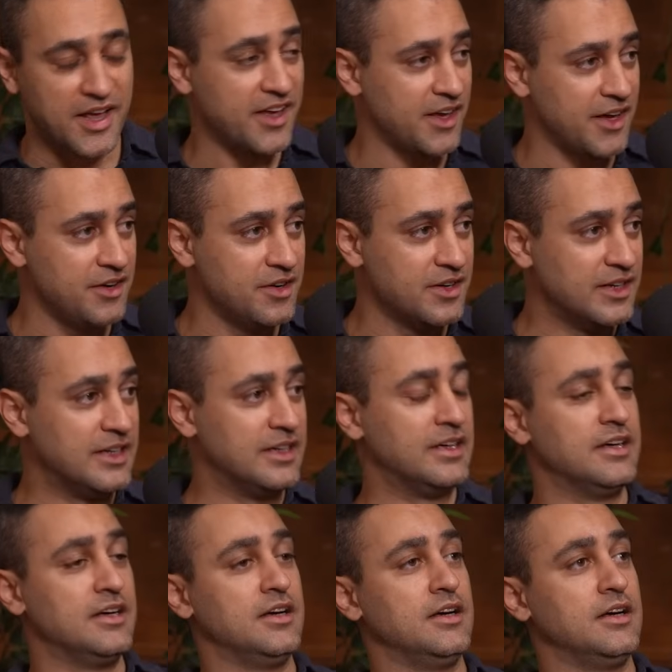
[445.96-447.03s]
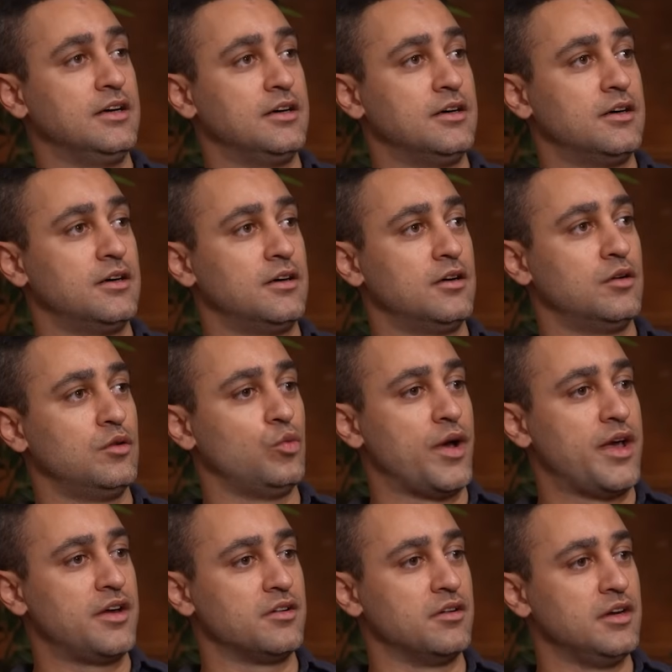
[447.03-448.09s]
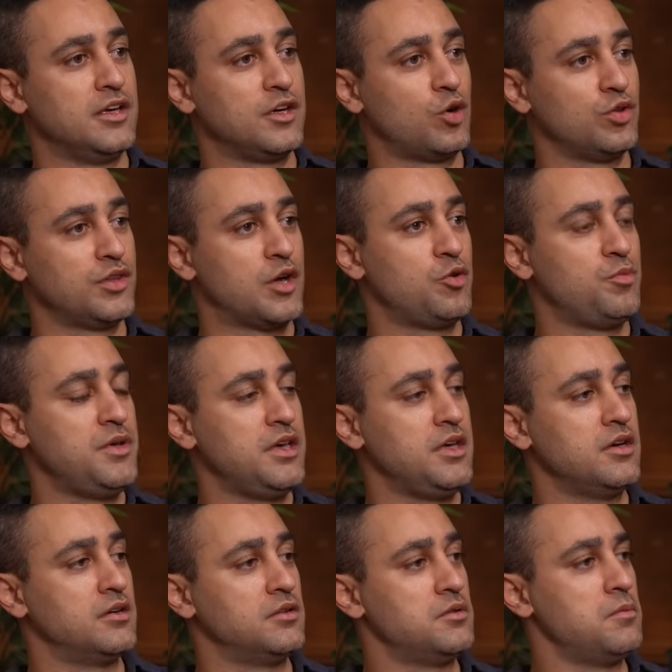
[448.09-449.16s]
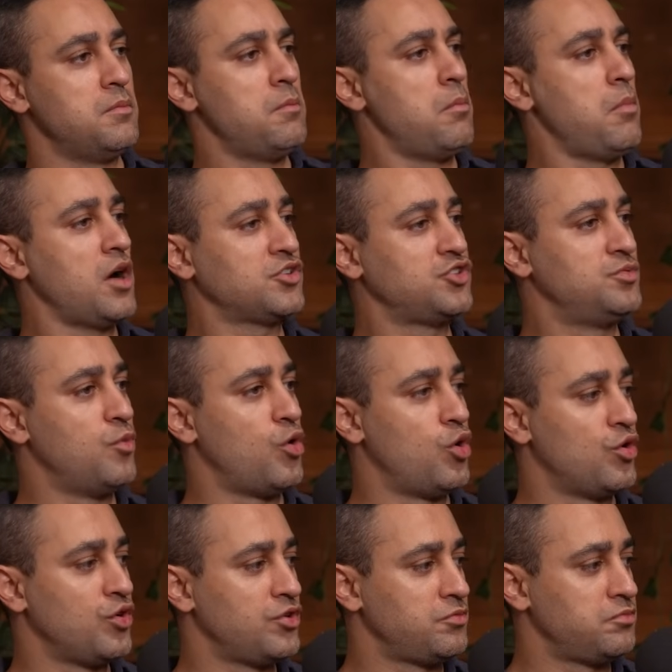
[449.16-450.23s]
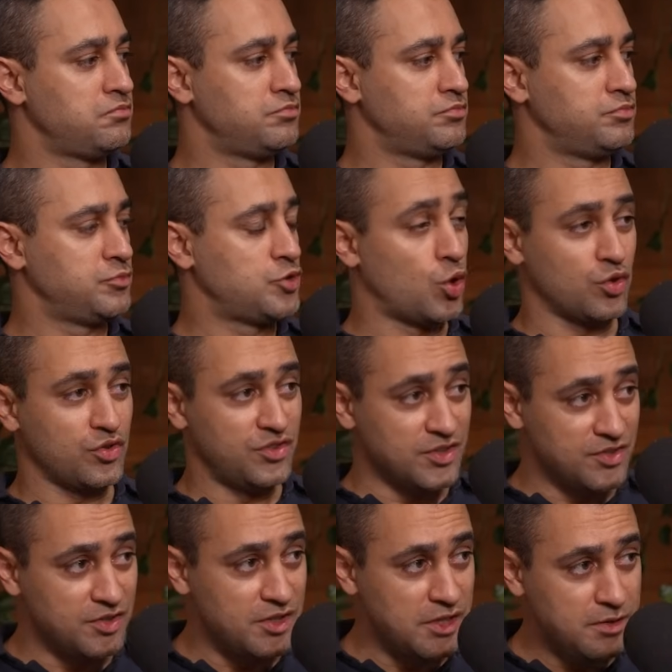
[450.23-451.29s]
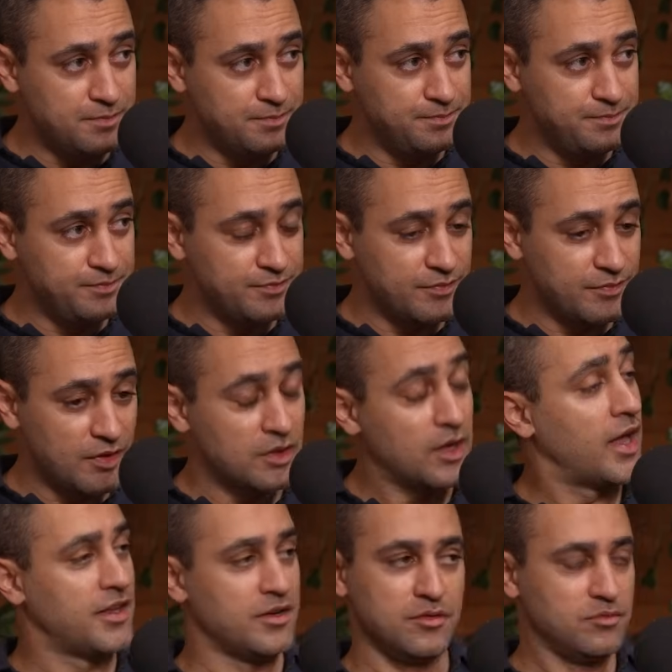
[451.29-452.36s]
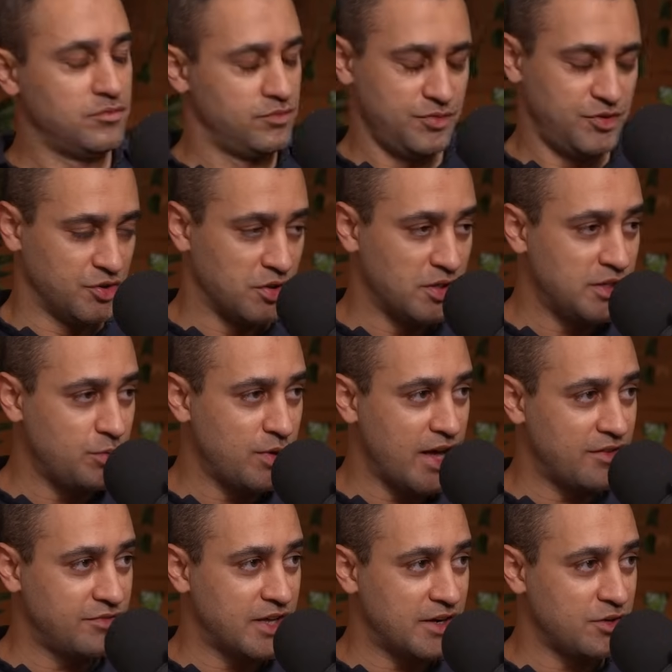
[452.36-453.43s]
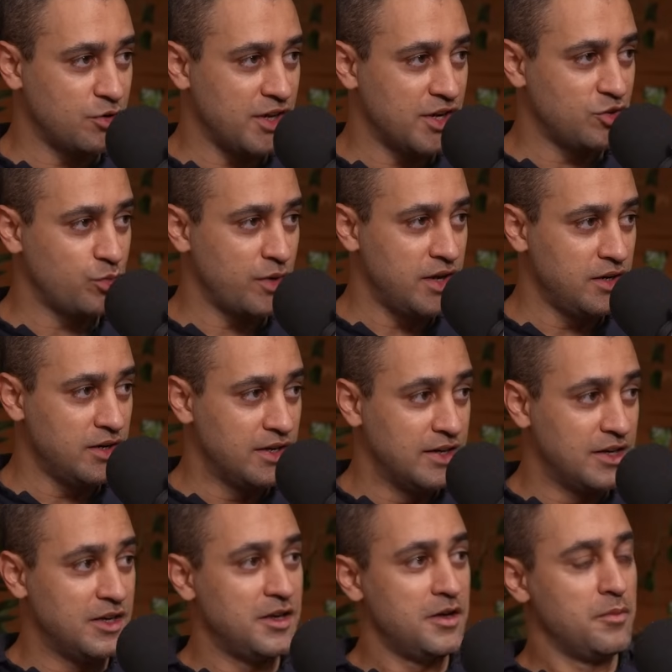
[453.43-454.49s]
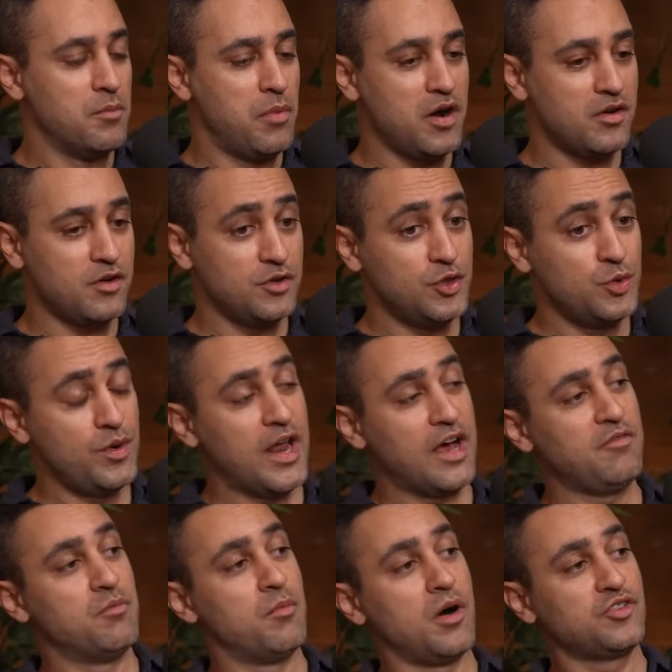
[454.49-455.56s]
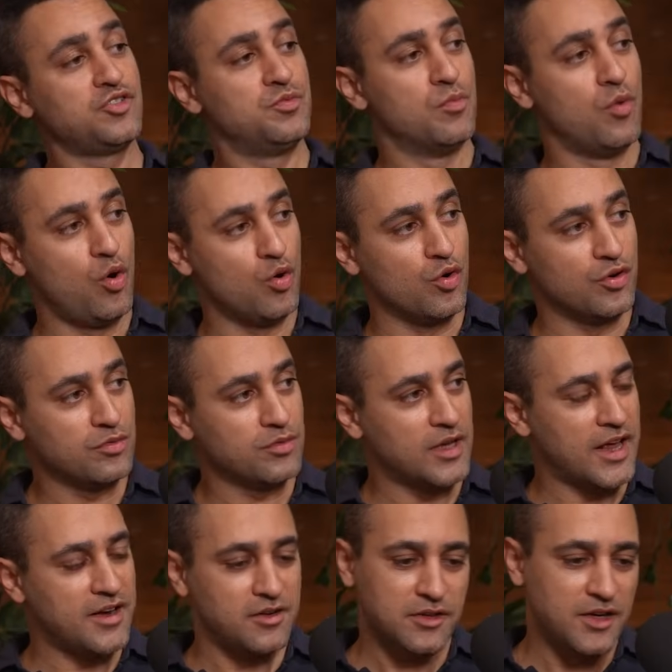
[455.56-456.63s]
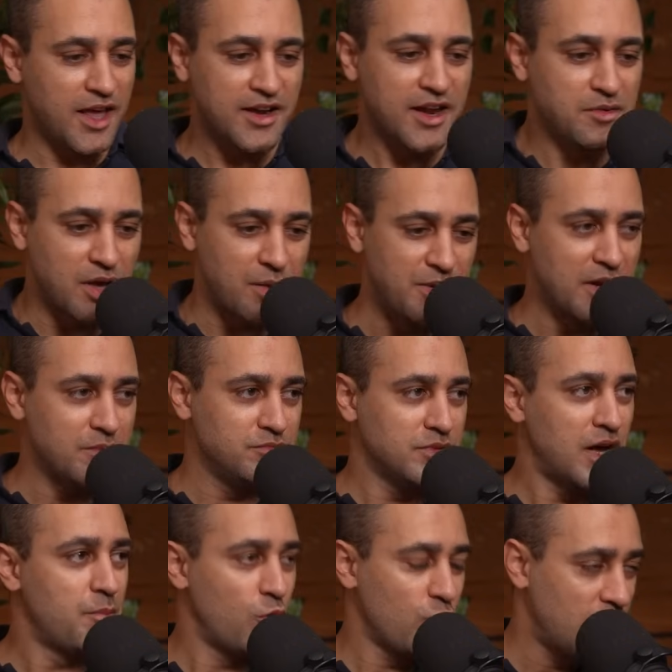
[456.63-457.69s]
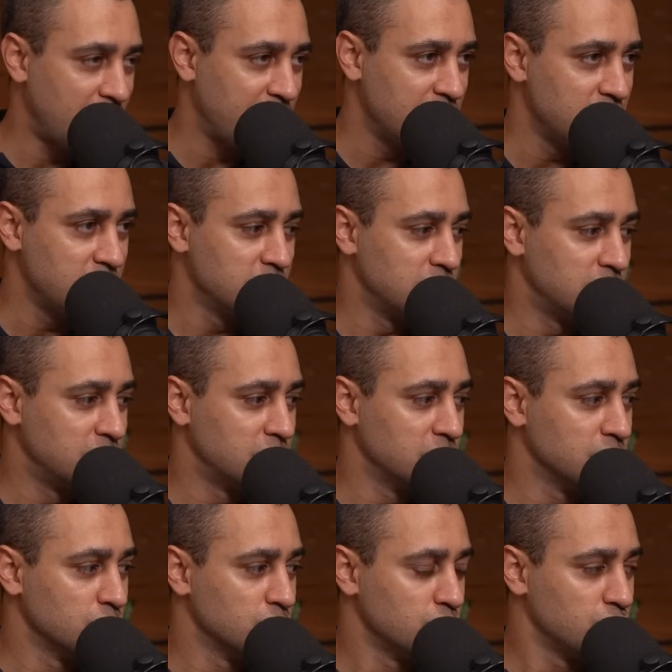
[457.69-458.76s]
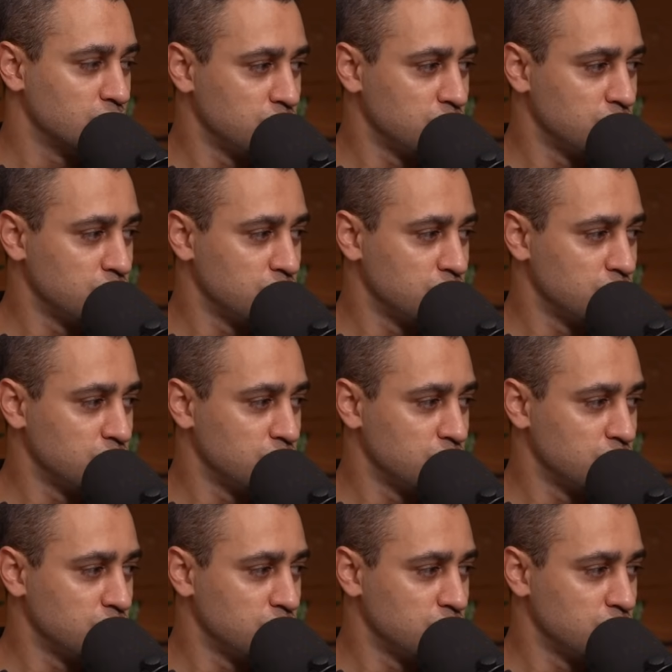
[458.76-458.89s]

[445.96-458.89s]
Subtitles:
decade, where earlier on there would be much more toxicity, and certainly we have that today as well. But you will have much more. And again, I mean, I'm online a